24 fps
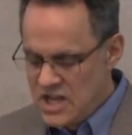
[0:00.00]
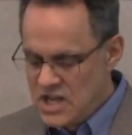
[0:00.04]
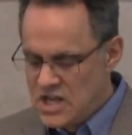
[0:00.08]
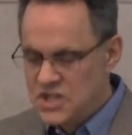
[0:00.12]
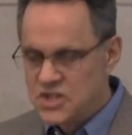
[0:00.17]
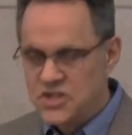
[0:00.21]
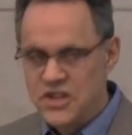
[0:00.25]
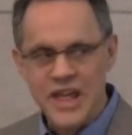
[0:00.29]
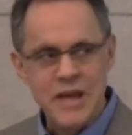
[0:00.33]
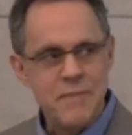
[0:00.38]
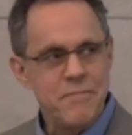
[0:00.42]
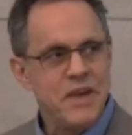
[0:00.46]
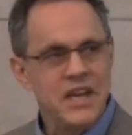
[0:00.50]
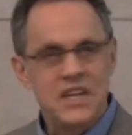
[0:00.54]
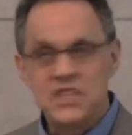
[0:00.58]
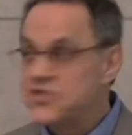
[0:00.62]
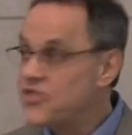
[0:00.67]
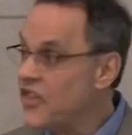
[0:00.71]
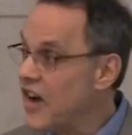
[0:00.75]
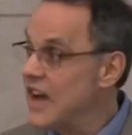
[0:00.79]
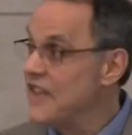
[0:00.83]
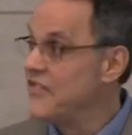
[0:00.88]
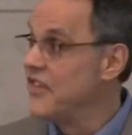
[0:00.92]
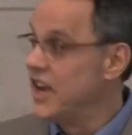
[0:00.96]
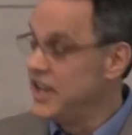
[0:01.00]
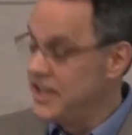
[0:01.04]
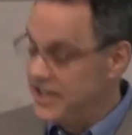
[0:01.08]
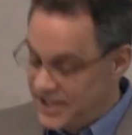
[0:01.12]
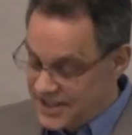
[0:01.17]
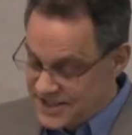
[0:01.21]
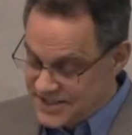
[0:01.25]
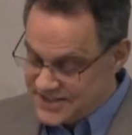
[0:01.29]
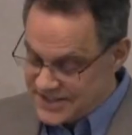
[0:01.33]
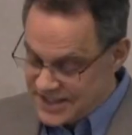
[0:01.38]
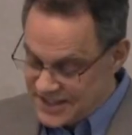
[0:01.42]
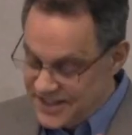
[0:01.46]
So that makes 5
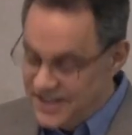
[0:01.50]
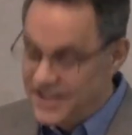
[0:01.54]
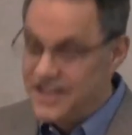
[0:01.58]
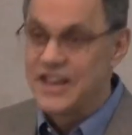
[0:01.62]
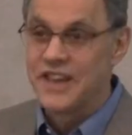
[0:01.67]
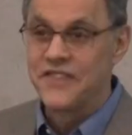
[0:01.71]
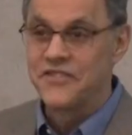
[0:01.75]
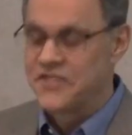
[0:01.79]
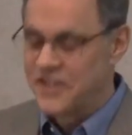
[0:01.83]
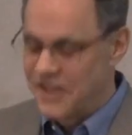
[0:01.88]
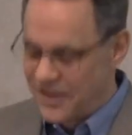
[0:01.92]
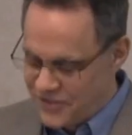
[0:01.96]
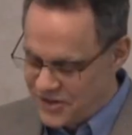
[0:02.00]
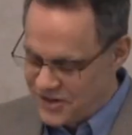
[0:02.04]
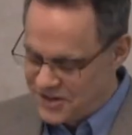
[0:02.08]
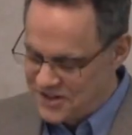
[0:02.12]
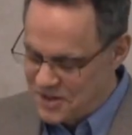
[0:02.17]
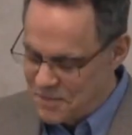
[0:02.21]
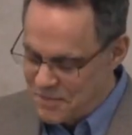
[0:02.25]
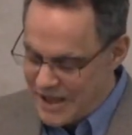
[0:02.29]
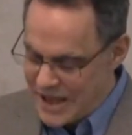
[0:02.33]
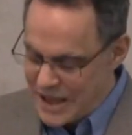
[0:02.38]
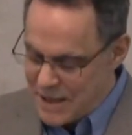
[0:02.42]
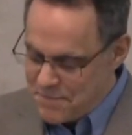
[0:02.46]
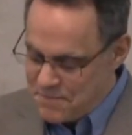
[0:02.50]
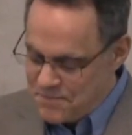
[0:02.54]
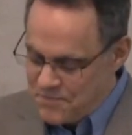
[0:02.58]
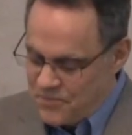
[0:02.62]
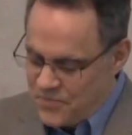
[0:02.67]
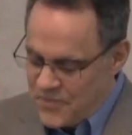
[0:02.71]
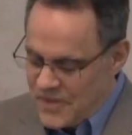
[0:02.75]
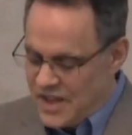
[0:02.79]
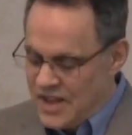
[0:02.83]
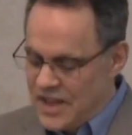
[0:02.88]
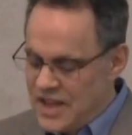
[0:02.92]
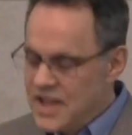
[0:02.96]
ideas. I think I've covered the map.
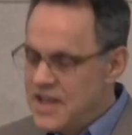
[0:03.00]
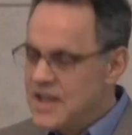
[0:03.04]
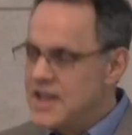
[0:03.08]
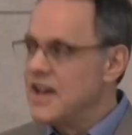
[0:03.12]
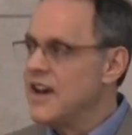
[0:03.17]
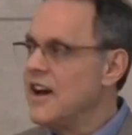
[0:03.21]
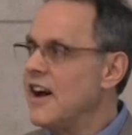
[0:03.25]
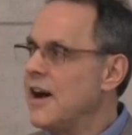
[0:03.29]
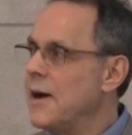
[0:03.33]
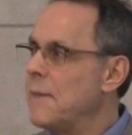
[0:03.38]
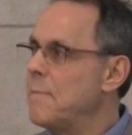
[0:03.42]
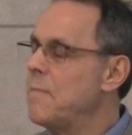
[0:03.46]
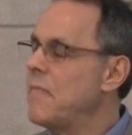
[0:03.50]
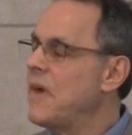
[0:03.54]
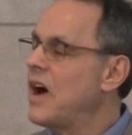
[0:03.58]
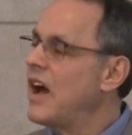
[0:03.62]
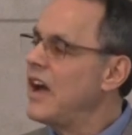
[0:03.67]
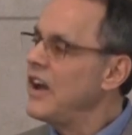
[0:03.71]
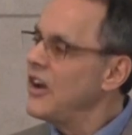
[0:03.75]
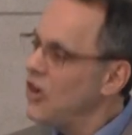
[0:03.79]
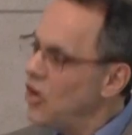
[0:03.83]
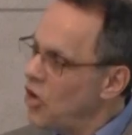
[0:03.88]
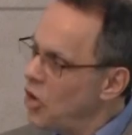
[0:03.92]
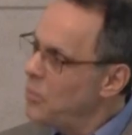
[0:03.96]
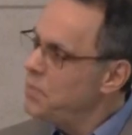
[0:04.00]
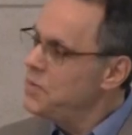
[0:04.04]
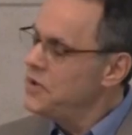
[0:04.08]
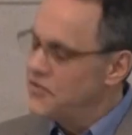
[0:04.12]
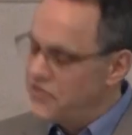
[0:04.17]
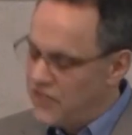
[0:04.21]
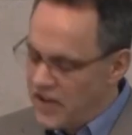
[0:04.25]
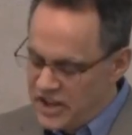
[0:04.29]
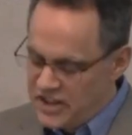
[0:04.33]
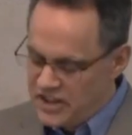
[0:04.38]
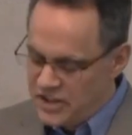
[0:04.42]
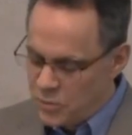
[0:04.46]
I hope you
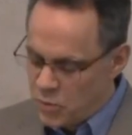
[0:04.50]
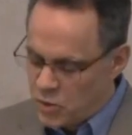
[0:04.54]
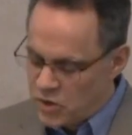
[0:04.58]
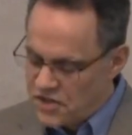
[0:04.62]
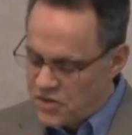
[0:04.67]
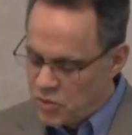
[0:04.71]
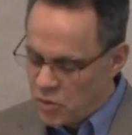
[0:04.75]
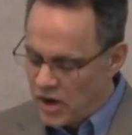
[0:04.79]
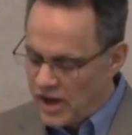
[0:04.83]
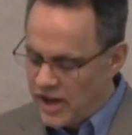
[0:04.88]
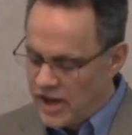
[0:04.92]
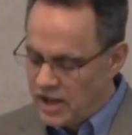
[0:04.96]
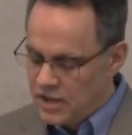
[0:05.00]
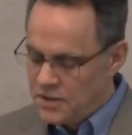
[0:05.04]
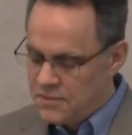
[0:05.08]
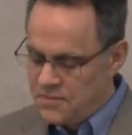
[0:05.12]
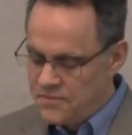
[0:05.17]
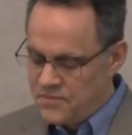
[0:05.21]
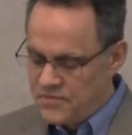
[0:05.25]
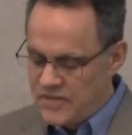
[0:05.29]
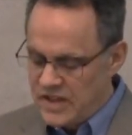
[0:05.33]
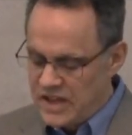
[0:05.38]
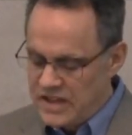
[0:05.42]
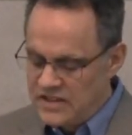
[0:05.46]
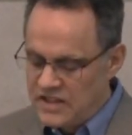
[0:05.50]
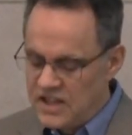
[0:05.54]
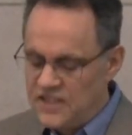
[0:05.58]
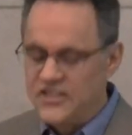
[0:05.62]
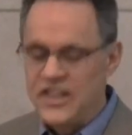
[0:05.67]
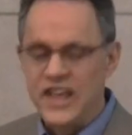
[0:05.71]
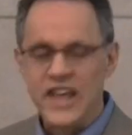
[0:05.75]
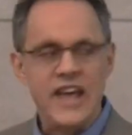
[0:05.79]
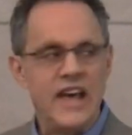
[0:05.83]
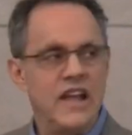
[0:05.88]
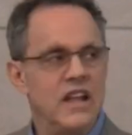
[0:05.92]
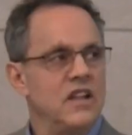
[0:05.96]
find them worthwhile and that
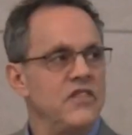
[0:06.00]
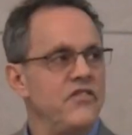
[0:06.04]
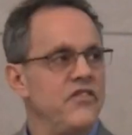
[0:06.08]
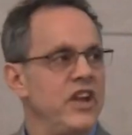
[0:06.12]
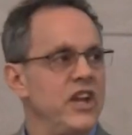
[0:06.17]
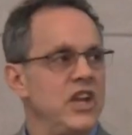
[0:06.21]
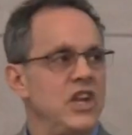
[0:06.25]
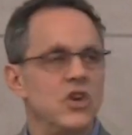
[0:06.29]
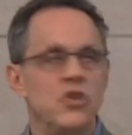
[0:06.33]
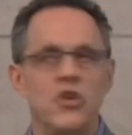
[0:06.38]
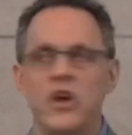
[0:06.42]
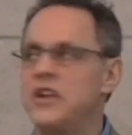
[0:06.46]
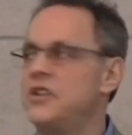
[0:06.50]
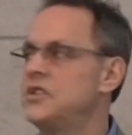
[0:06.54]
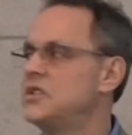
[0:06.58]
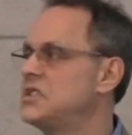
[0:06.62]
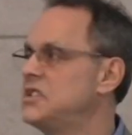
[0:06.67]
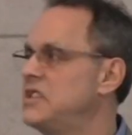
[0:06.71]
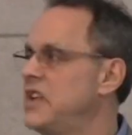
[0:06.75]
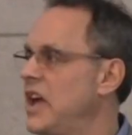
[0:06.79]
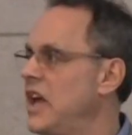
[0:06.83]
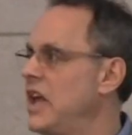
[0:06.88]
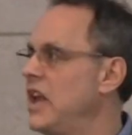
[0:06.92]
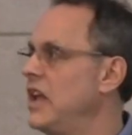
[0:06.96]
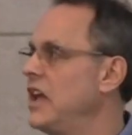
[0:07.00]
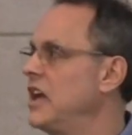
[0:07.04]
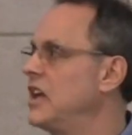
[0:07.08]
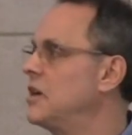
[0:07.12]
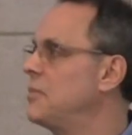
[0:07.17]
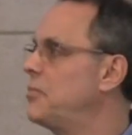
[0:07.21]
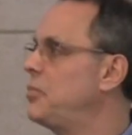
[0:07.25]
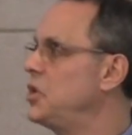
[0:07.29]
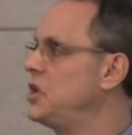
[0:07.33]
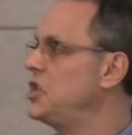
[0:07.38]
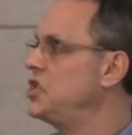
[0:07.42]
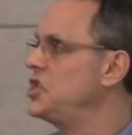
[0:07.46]
they elevate your understanding and
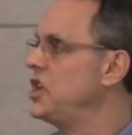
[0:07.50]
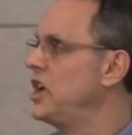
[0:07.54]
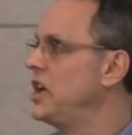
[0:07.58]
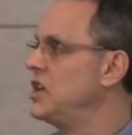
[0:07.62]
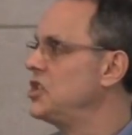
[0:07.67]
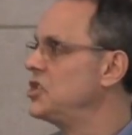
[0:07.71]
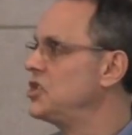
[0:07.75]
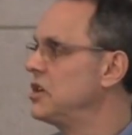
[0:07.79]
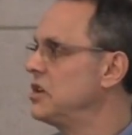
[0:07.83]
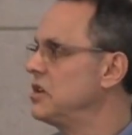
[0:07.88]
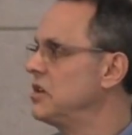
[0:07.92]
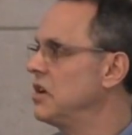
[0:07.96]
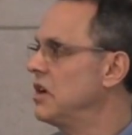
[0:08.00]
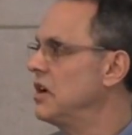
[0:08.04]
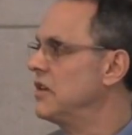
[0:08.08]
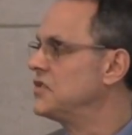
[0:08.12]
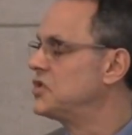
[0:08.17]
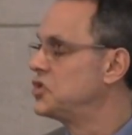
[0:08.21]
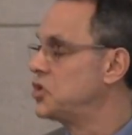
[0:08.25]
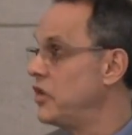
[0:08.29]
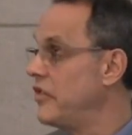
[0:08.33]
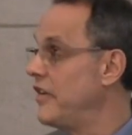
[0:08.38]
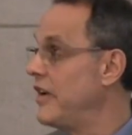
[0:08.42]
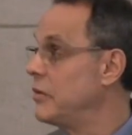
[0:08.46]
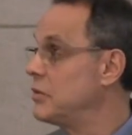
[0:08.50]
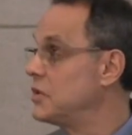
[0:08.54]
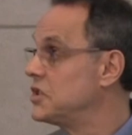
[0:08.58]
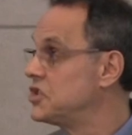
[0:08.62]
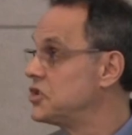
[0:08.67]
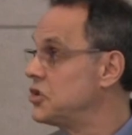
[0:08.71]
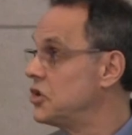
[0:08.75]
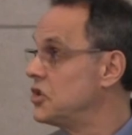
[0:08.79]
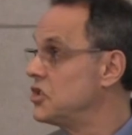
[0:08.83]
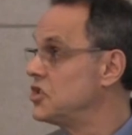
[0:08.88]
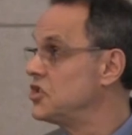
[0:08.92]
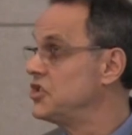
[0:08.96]
appreciation of survey
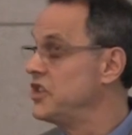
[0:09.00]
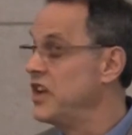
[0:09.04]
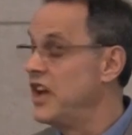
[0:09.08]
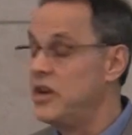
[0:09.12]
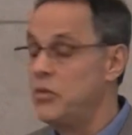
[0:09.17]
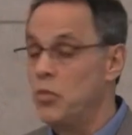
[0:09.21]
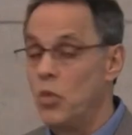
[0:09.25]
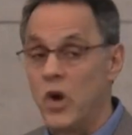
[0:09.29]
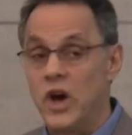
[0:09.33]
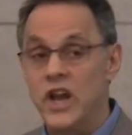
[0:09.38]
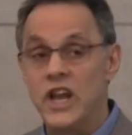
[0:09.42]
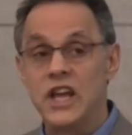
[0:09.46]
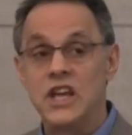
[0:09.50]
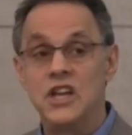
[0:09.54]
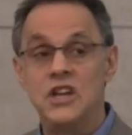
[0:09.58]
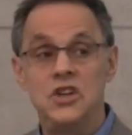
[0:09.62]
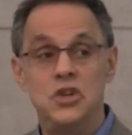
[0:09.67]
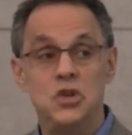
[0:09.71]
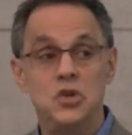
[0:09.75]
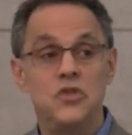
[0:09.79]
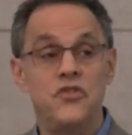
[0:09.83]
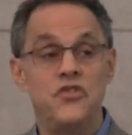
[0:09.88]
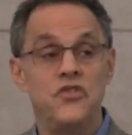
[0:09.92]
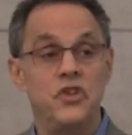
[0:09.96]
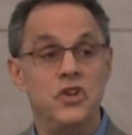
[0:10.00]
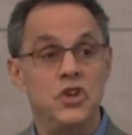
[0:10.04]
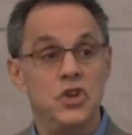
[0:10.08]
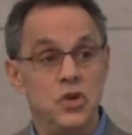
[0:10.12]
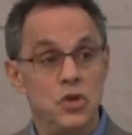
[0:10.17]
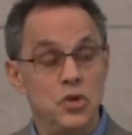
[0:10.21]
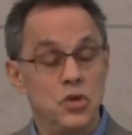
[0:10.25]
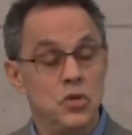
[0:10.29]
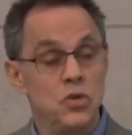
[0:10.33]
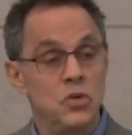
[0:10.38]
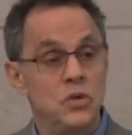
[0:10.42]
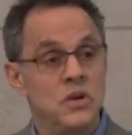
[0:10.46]
research and what it can do for
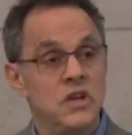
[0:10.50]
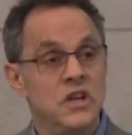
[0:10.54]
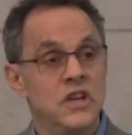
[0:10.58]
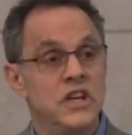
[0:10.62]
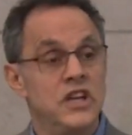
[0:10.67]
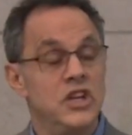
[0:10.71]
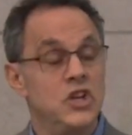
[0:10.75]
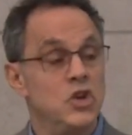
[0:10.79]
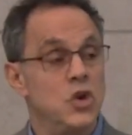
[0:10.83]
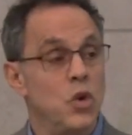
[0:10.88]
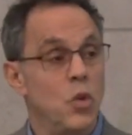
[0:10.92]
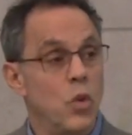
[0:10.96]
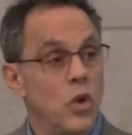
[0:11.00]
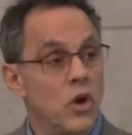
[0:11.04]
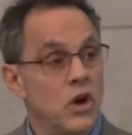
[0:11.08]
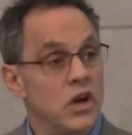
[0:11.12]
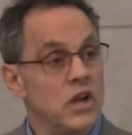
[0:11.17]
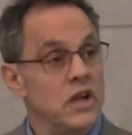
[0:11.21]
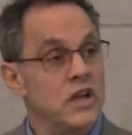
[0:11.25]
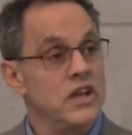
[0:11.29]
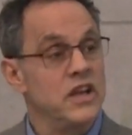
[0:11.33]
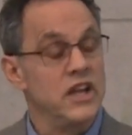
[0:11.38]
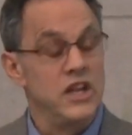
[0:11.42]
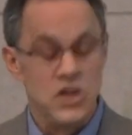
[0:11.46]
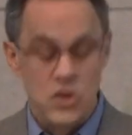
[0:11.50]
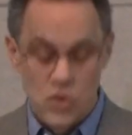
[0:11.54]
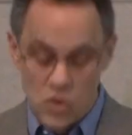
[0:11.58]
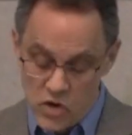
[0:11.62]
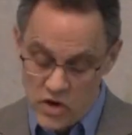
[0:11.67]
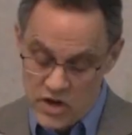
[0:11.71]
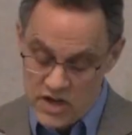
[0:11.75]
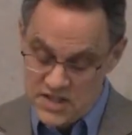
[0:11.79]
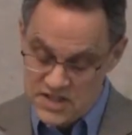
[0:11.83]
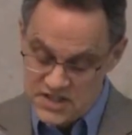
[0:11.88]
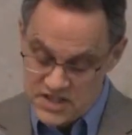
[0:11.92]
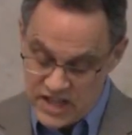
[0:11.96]
you in your work and your
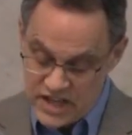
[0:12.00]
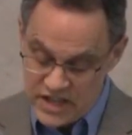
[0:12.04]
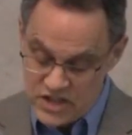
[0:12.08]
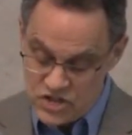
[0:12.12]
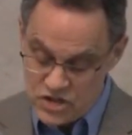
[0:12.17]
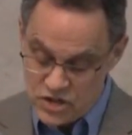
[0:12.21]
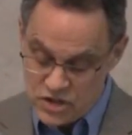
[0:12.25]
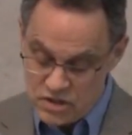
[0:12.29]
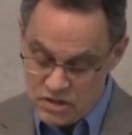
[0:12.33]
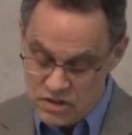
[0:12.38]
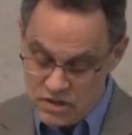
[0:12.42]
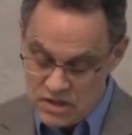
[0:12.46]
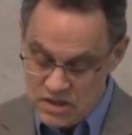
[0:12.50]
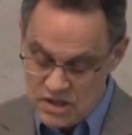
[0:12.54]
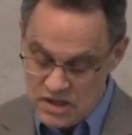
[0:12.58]
organization,